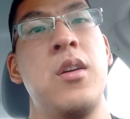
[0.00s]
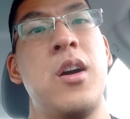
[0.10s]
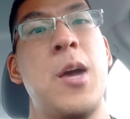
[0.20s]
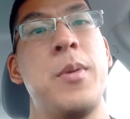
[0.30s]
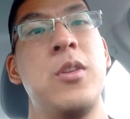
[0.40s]

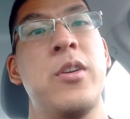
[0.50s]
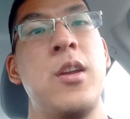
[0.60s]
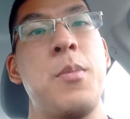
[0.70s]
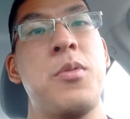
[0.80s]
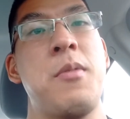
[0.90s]
I've been
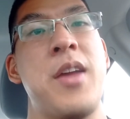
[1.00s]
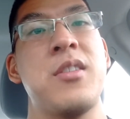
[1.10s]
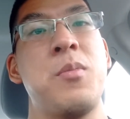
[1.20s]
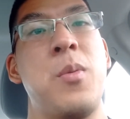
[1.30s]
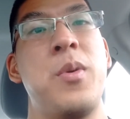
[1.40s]
looking up
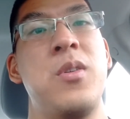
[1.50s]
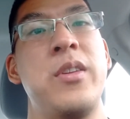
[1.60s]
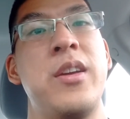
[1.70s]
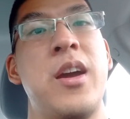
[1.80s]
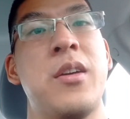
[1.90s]
thoracic
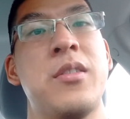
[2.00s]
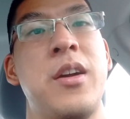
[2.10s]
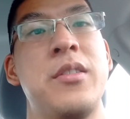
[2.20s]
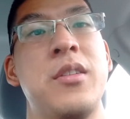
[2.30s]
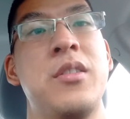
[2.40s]
mobility
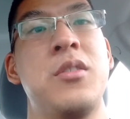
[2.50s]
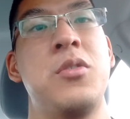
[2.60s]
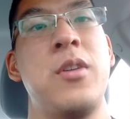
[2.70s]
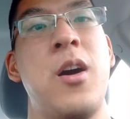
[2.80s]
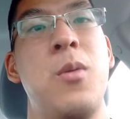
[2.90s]
exercises
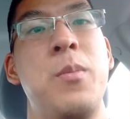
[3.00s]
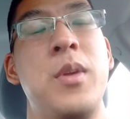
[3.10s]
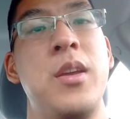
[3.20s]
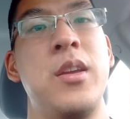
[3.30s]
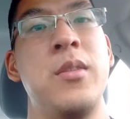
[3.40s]
to help
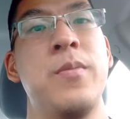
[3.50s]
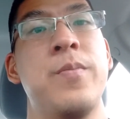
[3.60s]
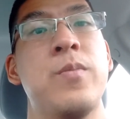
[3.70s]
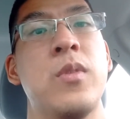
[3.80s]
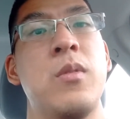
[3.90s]
me
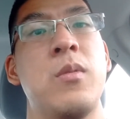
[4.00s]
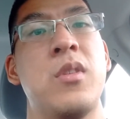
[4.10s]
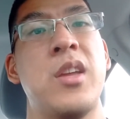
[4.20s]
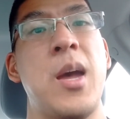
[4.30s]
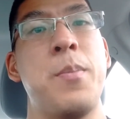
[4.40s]

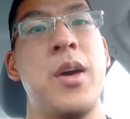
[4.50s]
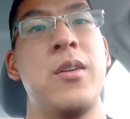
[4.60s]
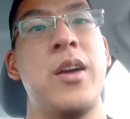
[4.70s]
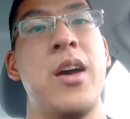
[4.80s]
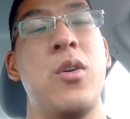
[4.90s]
get
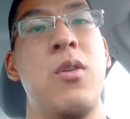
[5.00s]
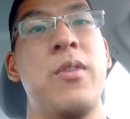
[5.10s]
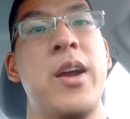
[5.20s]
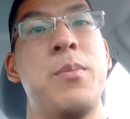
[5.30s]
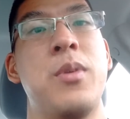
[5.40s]
better at
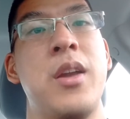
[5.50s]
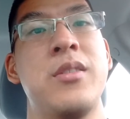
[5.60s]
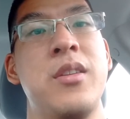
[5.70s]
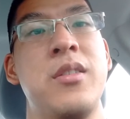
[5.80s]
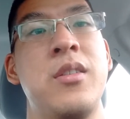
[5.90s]
overhead
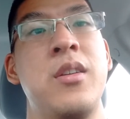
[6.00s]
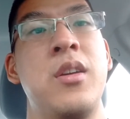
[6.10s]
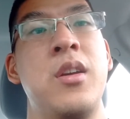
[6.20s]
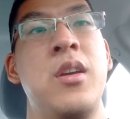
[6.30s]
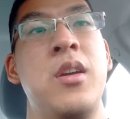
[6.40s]
presses
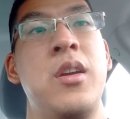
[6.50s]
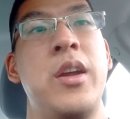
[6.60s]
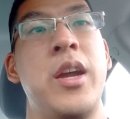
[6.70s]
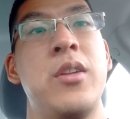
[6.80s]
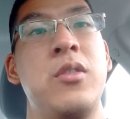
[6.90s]

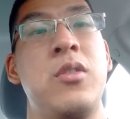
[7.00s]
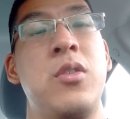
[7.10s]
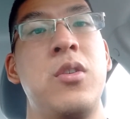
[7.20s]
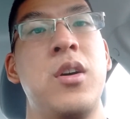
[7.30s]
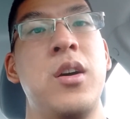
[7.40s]
and
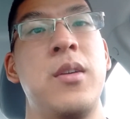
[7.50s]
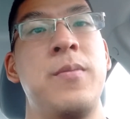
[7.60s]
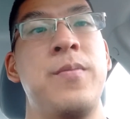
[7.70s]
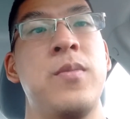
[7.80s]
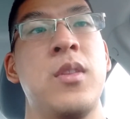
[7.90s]
to
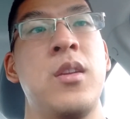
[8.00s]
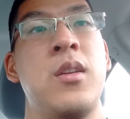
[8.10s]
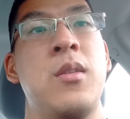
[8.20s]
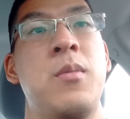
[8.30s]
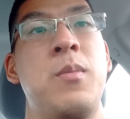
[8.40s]

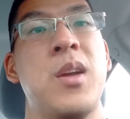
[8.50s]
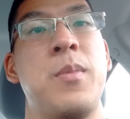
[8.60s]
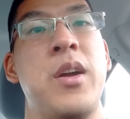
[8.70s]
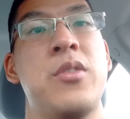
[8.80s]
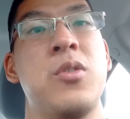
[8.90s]
make
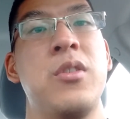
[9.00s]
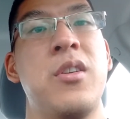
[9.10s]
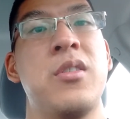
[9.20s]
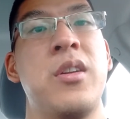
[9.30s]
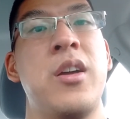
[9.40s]
my
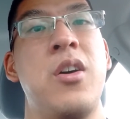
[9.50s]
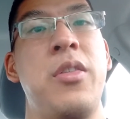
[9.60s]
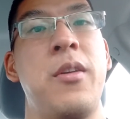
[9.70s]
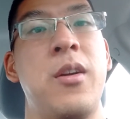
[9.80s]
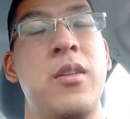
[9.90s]
shoulders
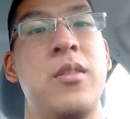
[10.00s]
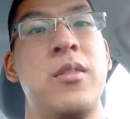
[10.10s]
healthier.